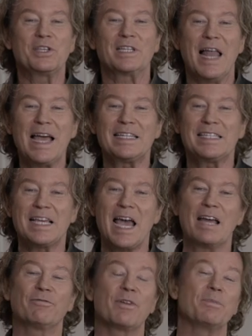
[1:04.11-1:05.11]
is like
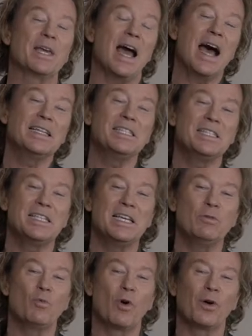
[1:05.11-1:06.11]
saying from the
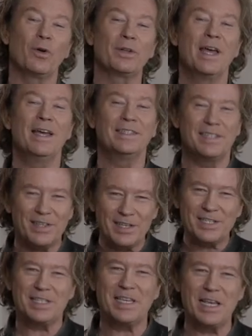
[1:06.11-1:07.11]
unseen world to the
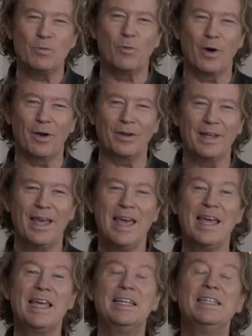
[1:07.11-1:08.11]
seen world.
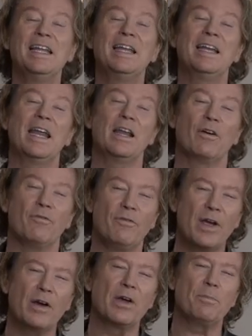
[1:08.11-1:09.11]
He did it in a
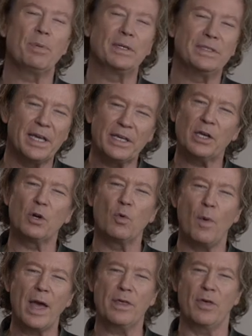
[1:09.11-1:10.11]
very particular
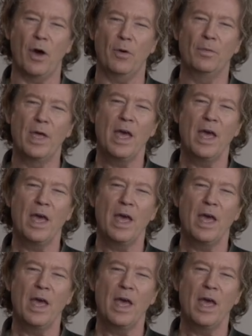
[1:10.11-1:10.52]
way, though.